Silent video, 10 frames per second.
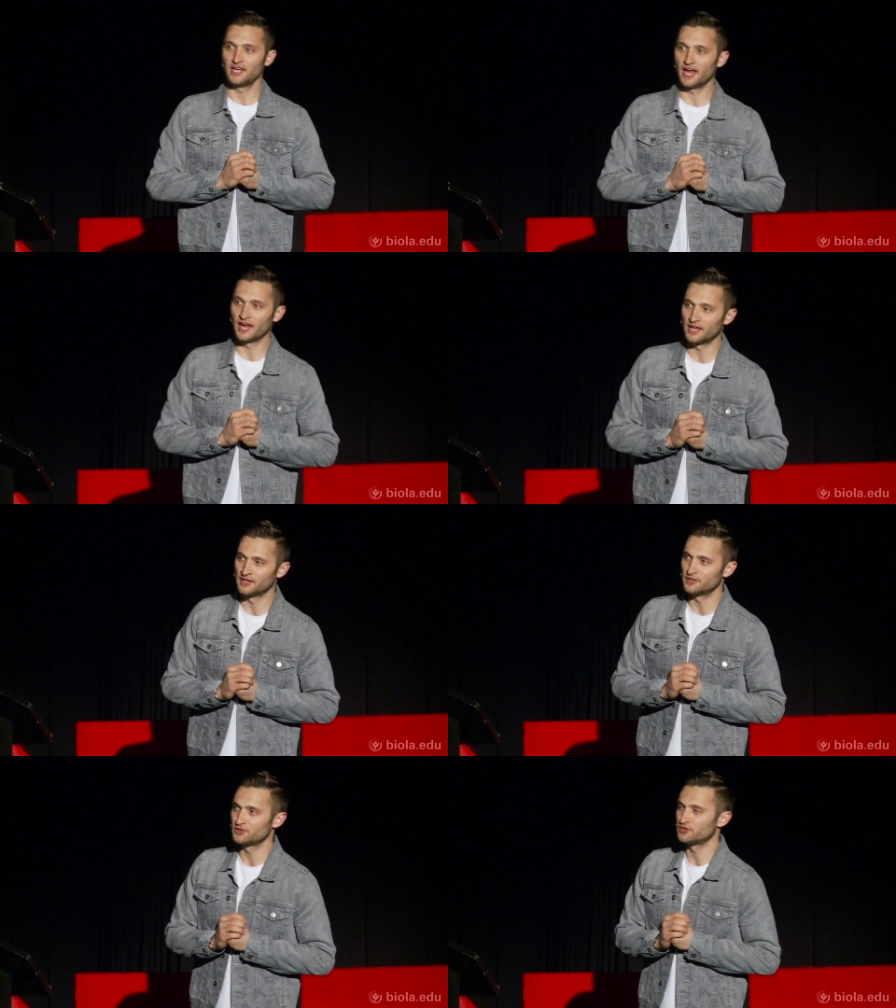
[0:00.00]

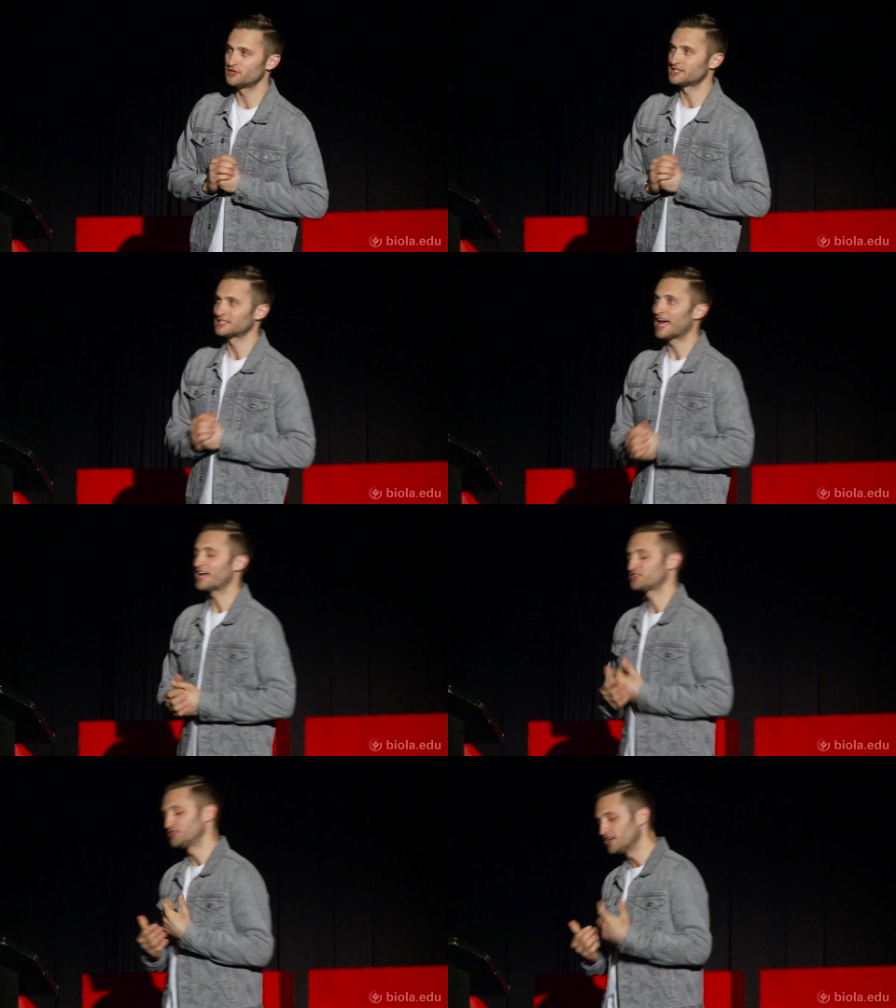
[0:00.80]
And this
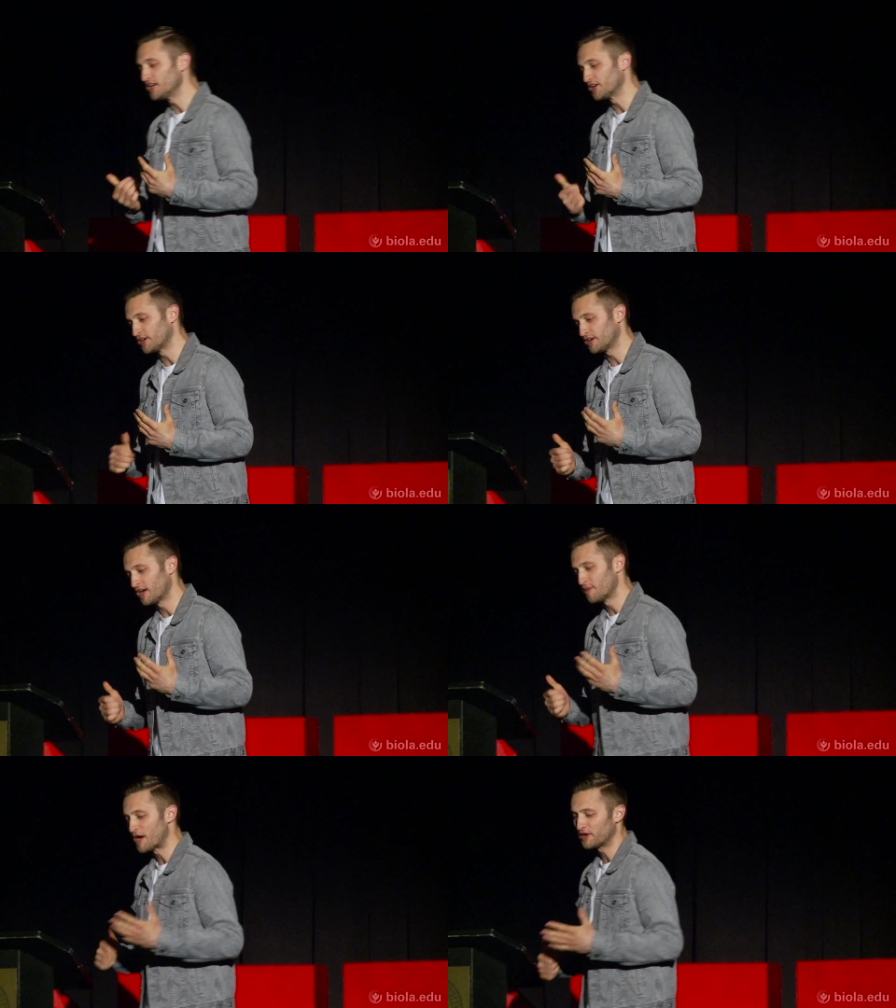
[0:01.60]
last year,
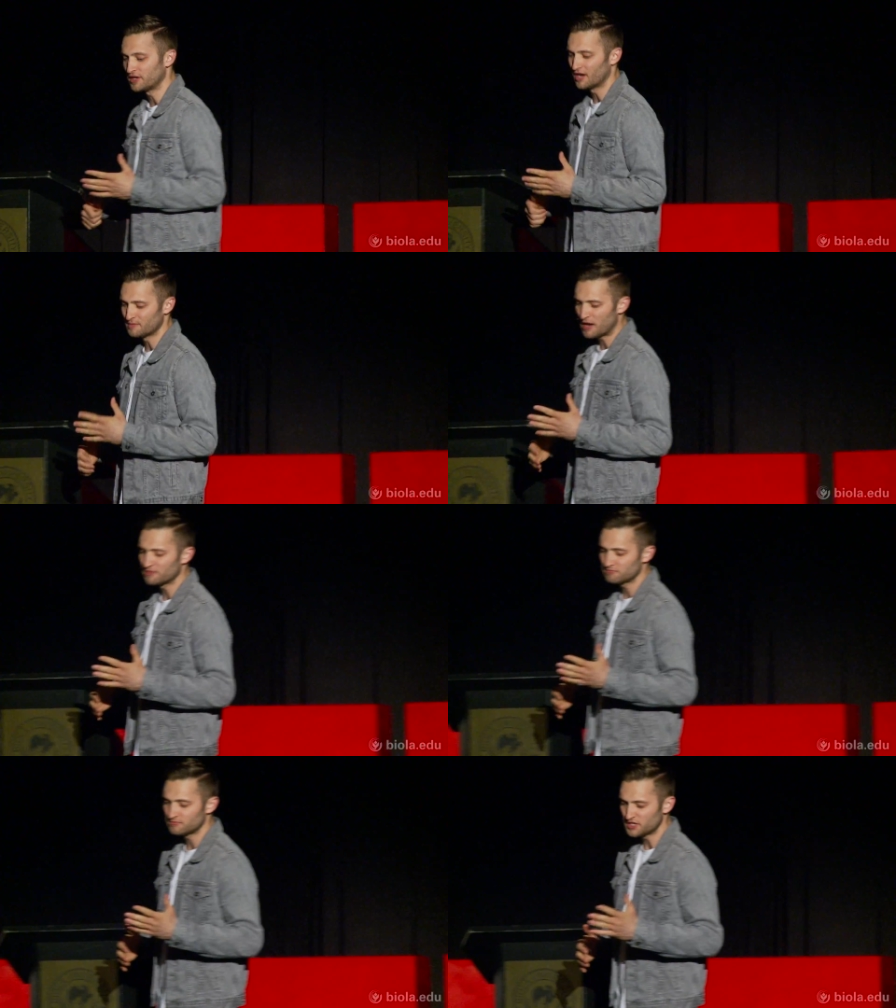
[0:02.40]
about a,
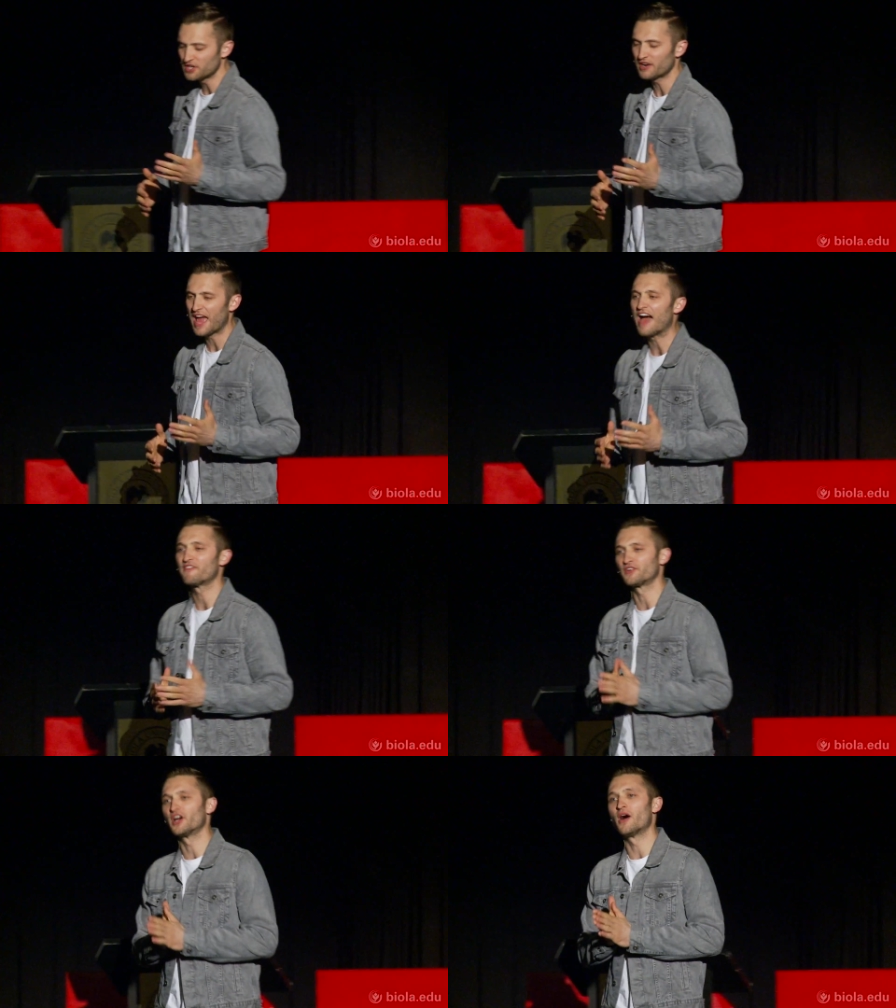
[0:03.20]
about a year and a
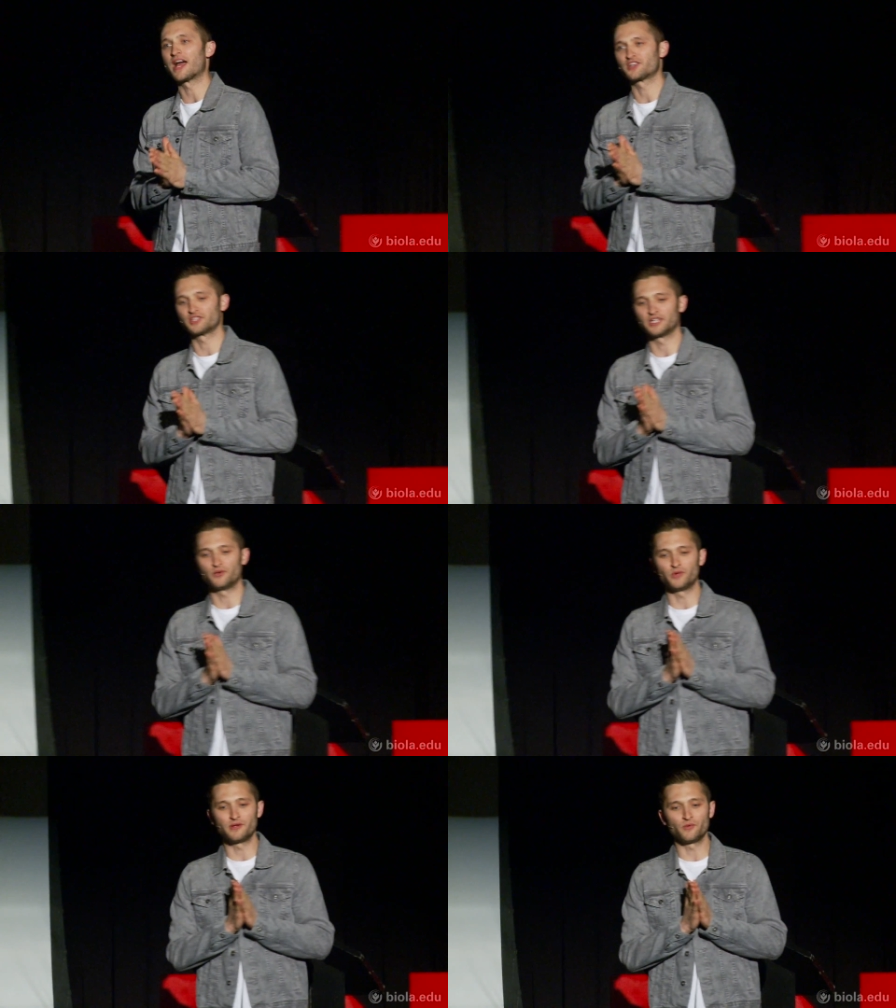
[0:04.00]
half ago actually,
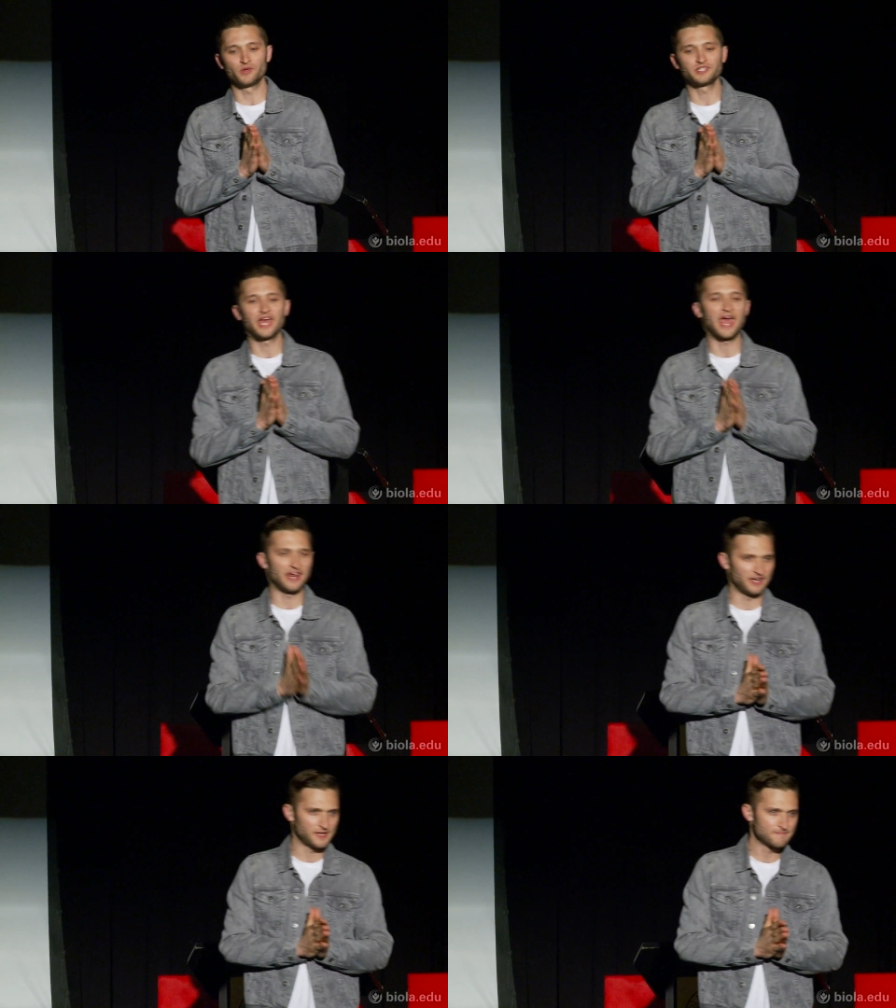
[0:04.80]
we went to
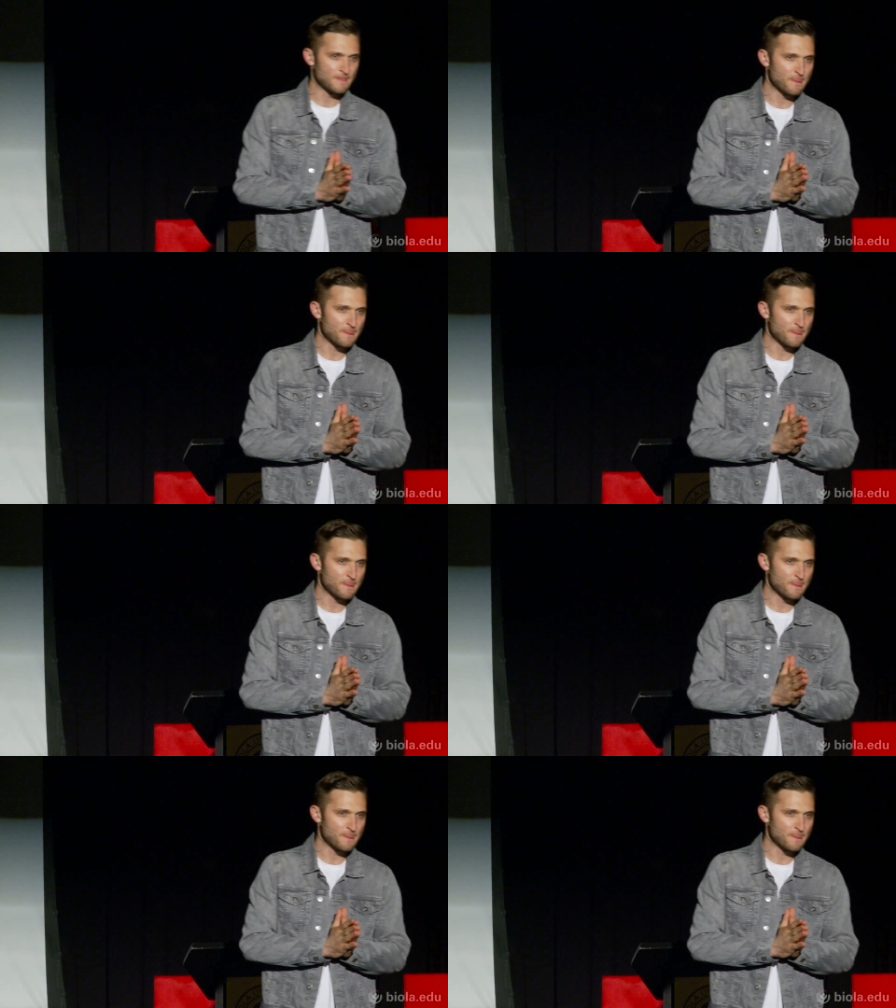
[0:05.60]
Haiti,